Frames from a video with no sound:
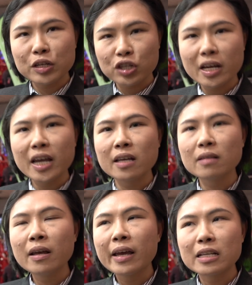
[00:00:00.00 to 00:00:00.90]

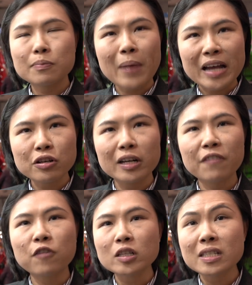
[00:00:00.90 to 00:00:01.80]
machine, especially
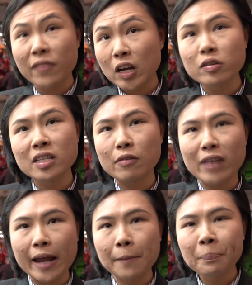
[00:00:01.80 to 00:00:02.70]
for difficult
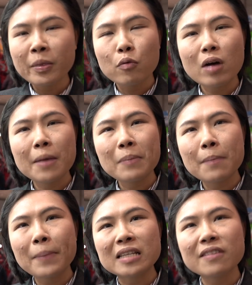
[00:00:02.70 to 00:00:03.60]
terrain. What I
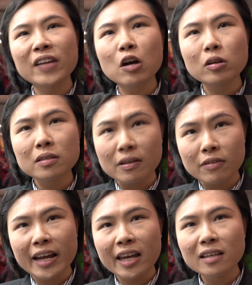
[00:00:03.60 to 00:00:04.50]
mean by difficult
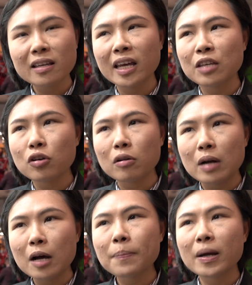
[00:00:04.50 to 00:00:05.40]
terrain in
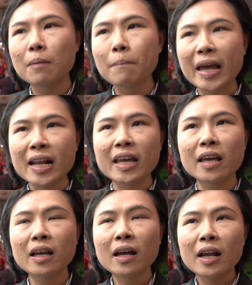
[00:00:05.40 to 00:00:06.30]
Europe,
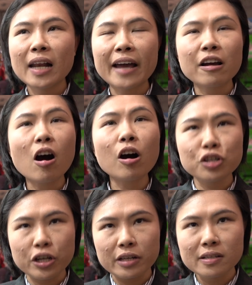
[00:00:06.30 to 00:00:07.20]
mainly like
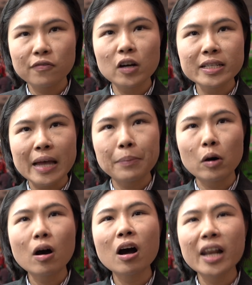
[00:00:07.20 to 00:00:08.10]
orchards, for
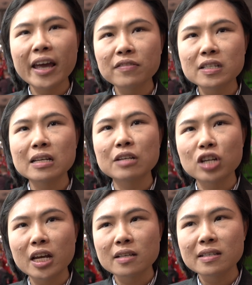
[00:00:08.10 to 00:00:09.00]
example, olives,
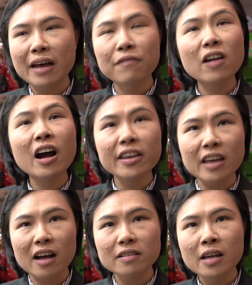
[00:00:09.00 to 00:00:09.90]
citrus, and
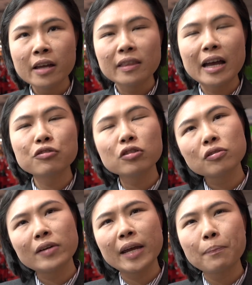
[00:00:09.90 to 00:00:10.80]
vineyards. They're
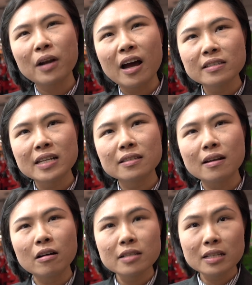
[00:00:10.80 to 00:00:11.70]
usually planted on